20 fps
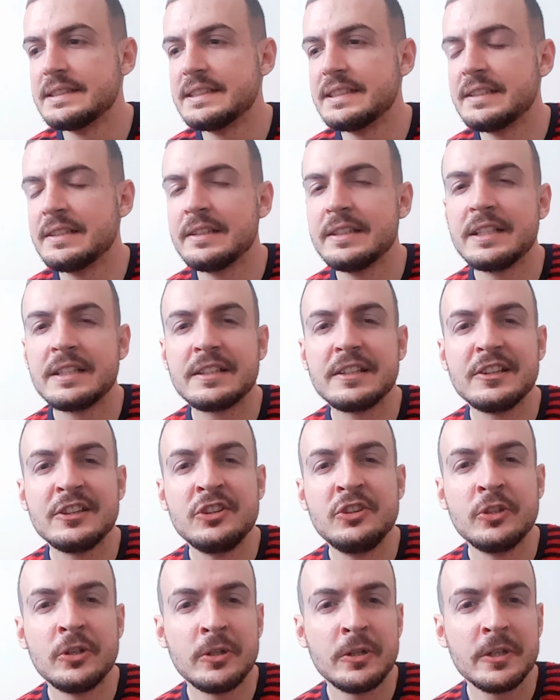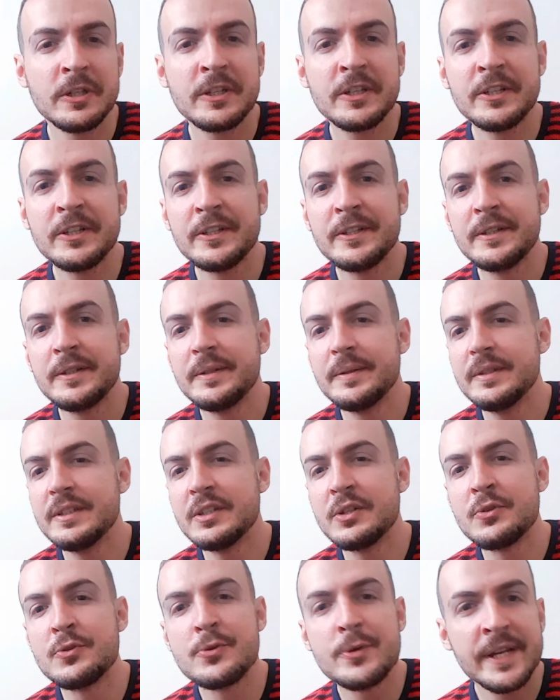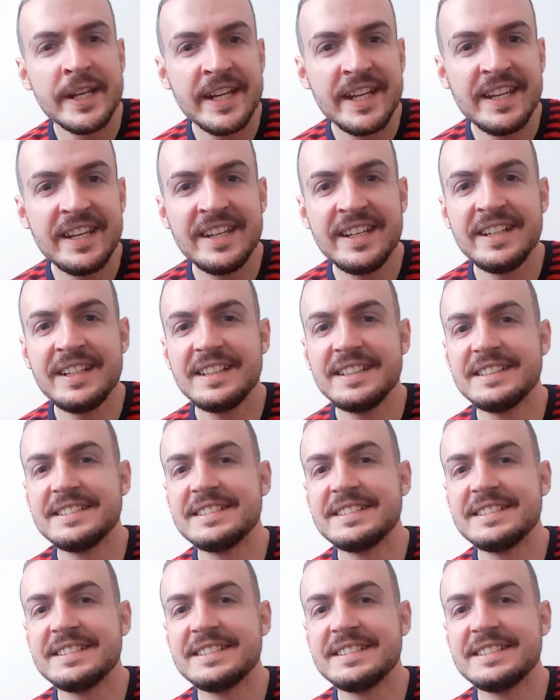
a little darker, rainy,